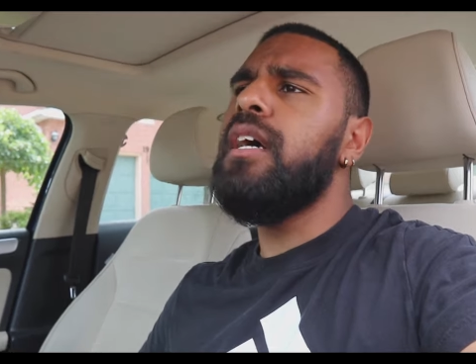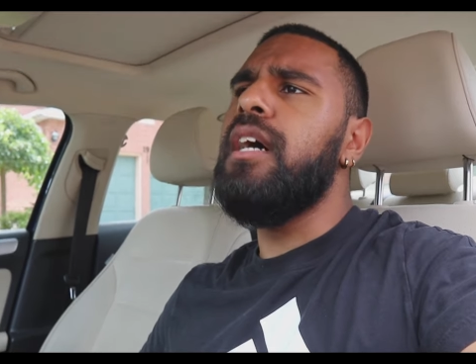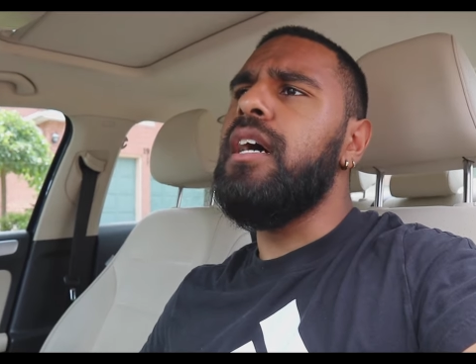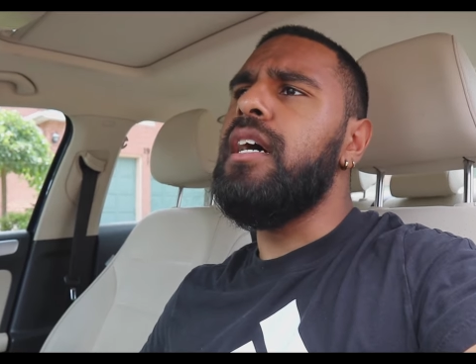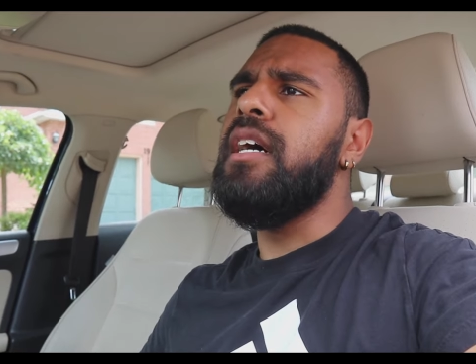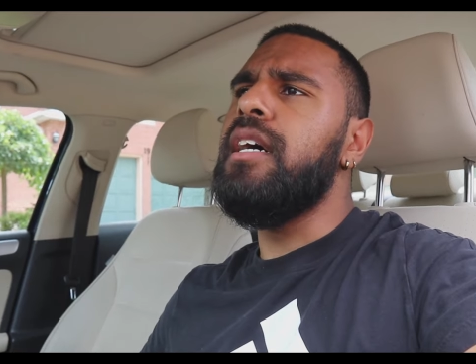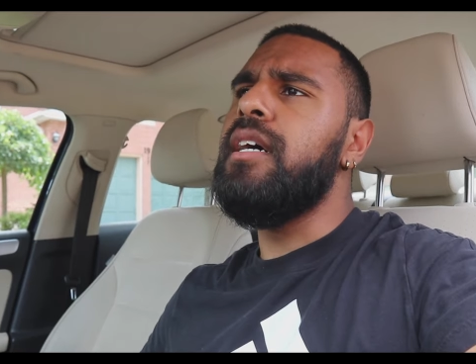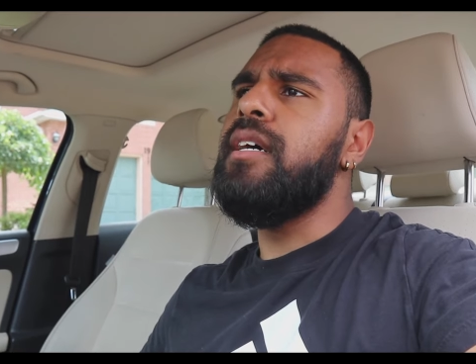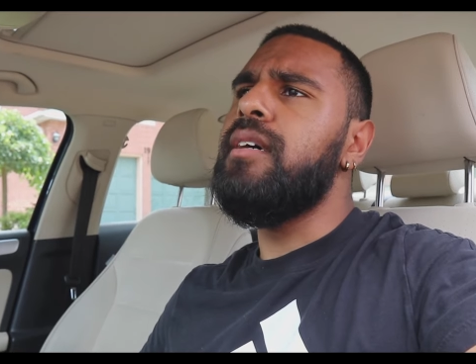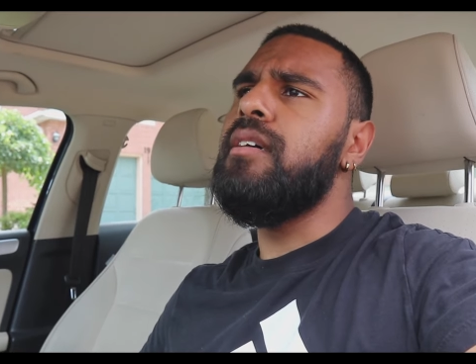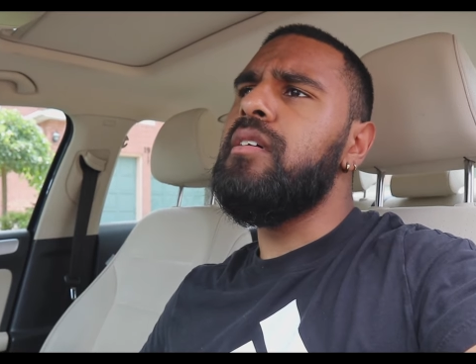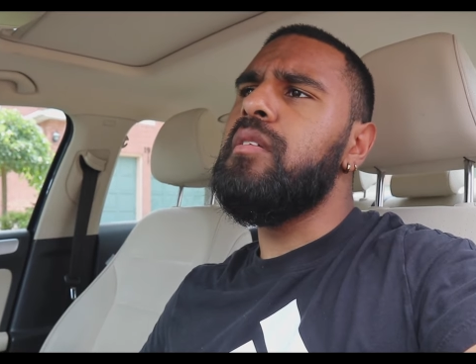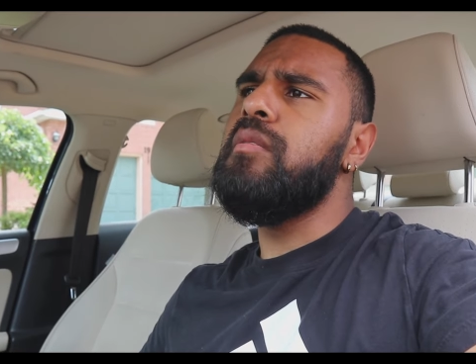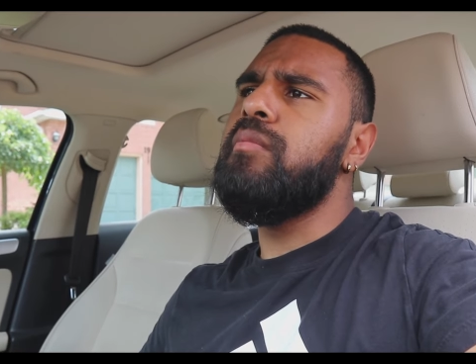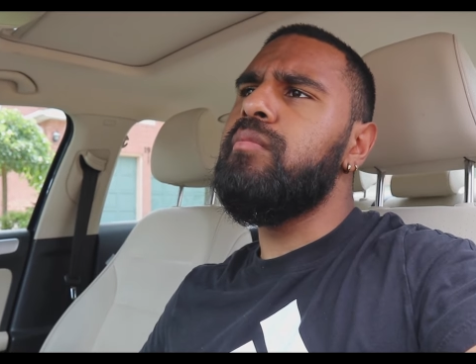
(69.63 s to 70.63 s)

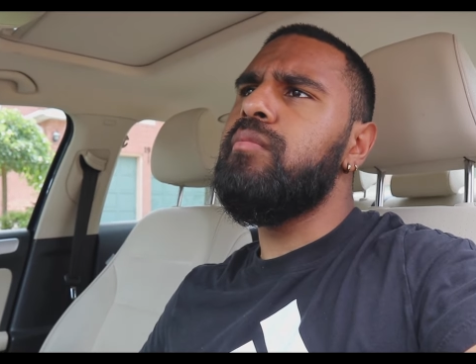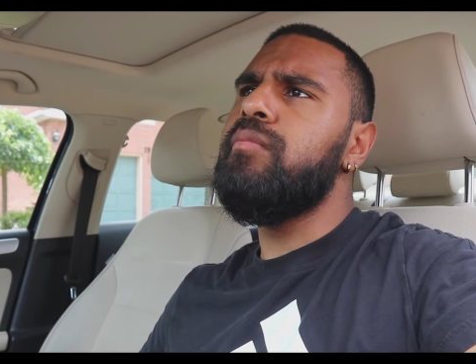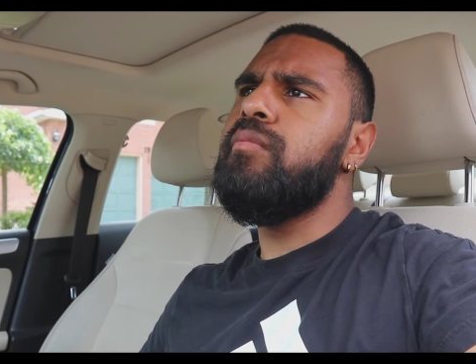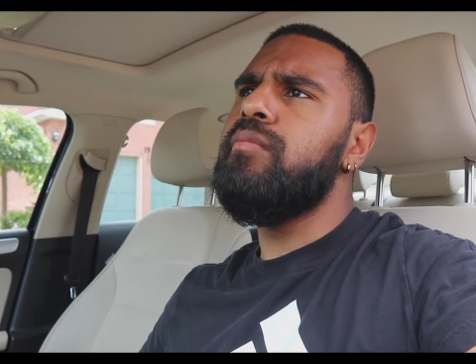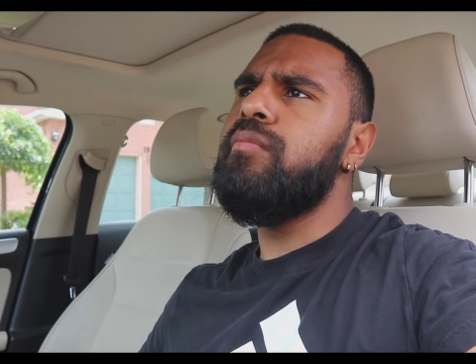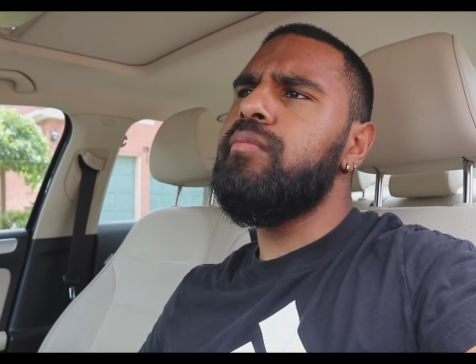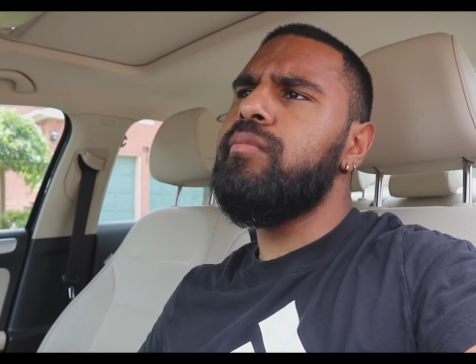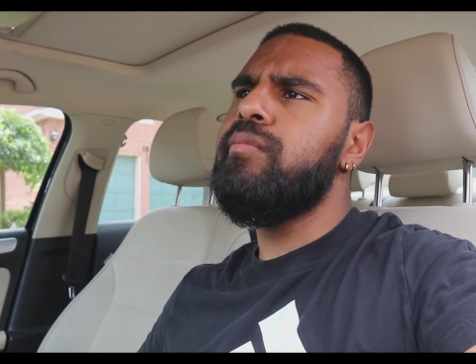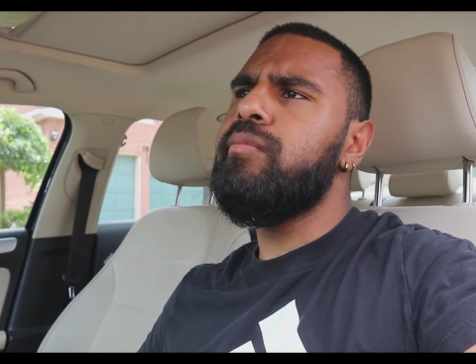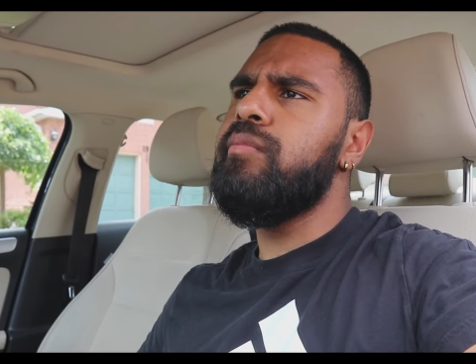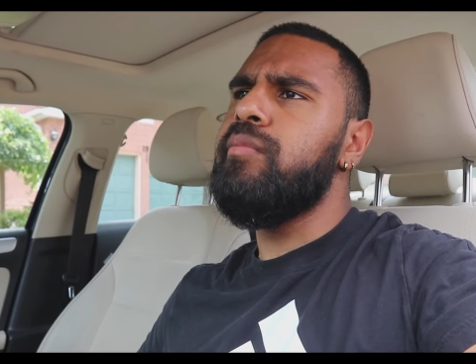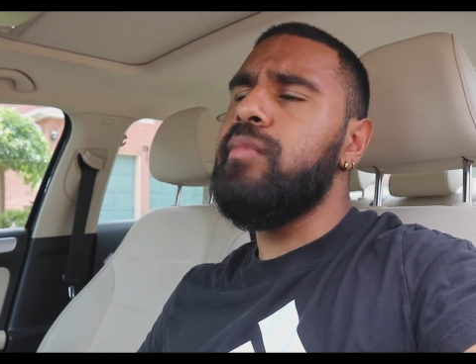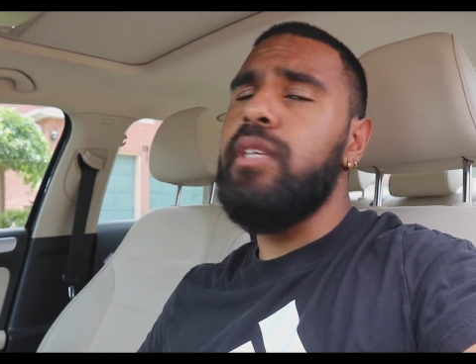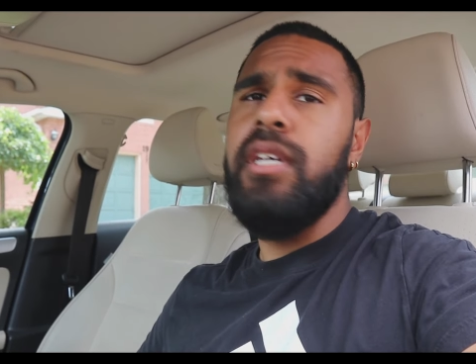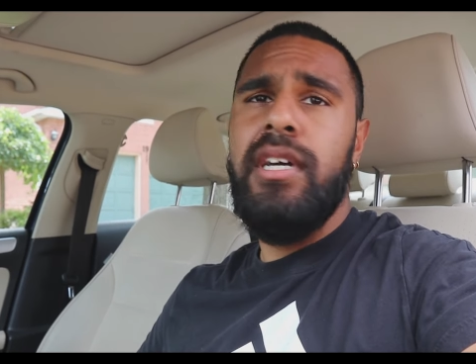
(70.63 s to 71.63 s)
um,
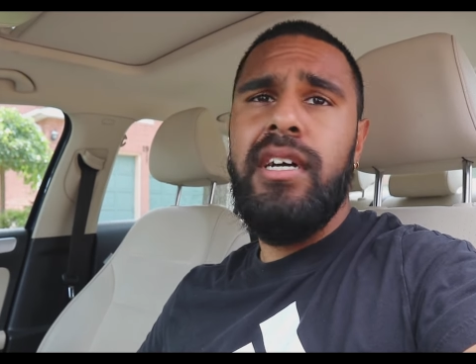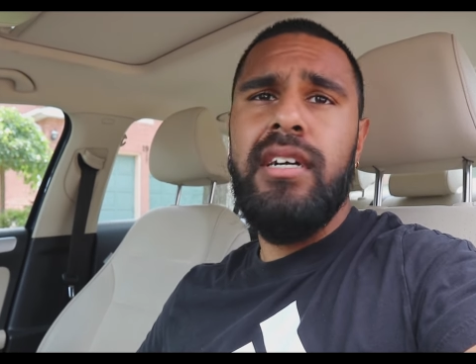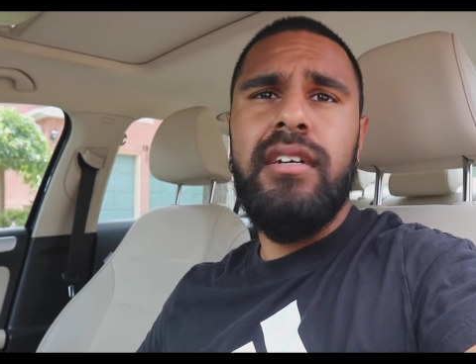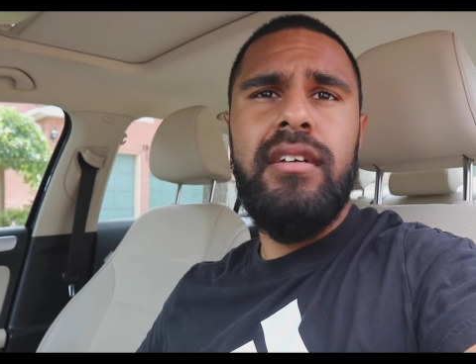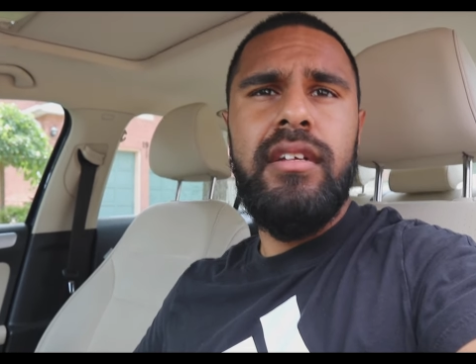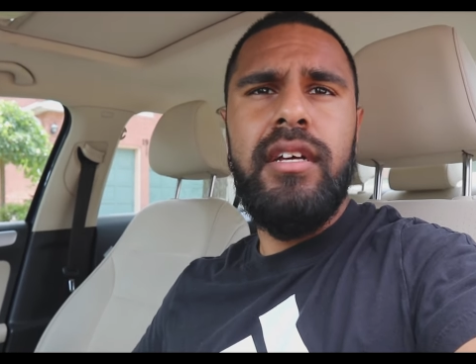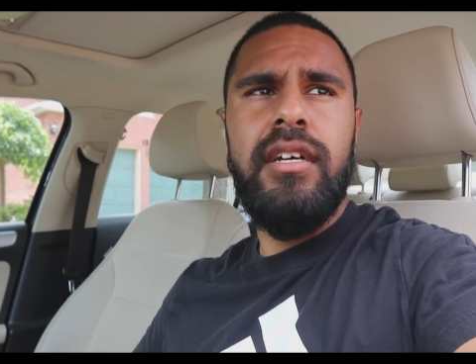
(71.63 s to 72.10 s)
yeah